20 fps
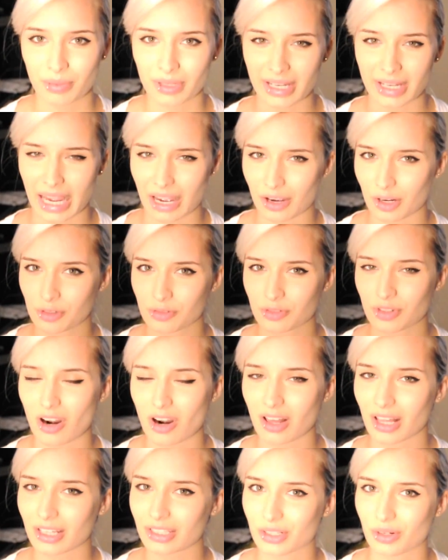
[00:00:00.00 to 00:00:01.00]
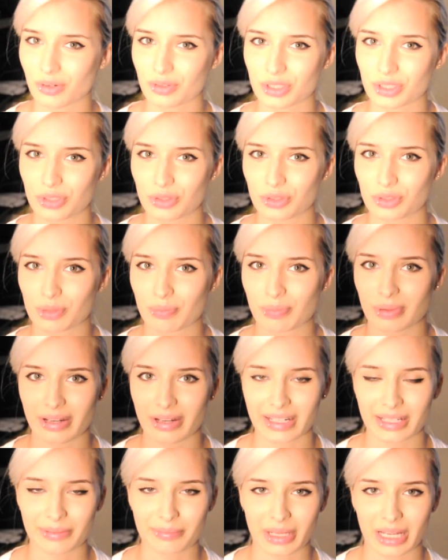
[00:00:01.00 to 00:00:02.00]
But yeah, overall I don't use
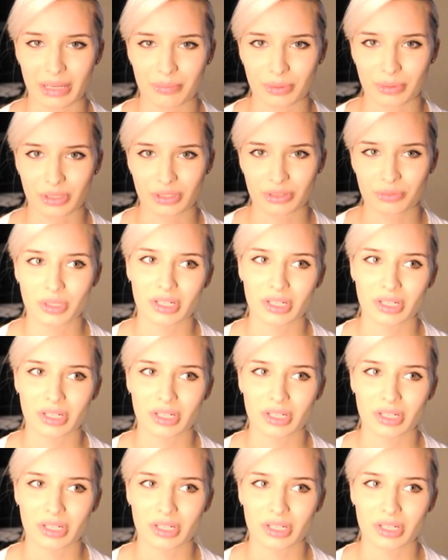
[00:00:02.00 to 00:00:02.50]
blotting paper.